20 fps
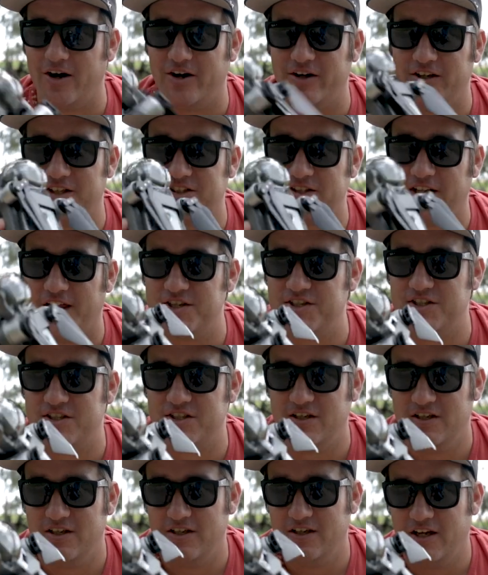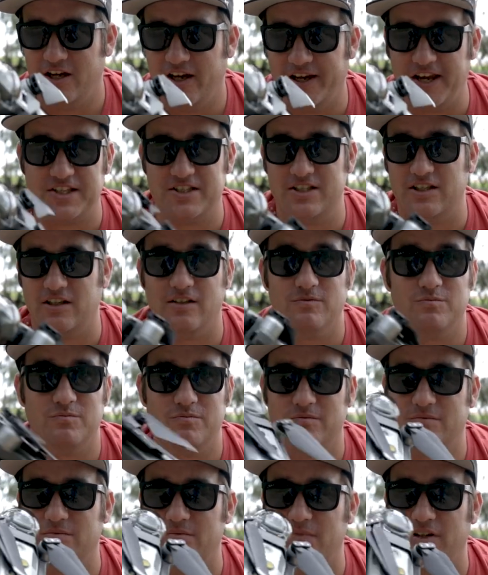Uh, there's less, I guess,
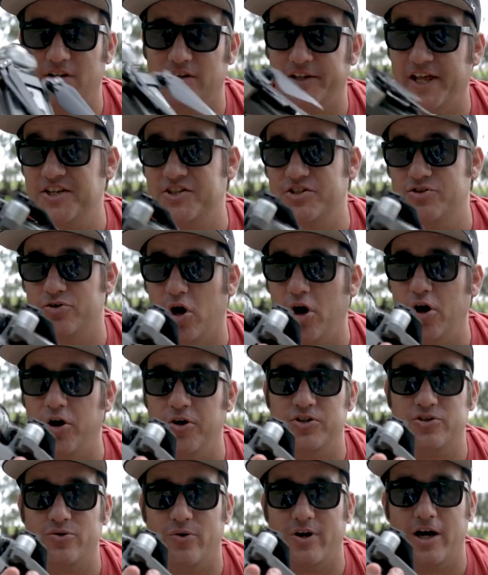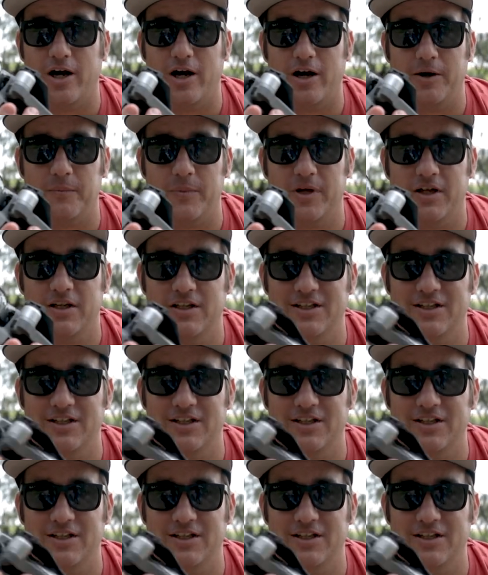less drone to um,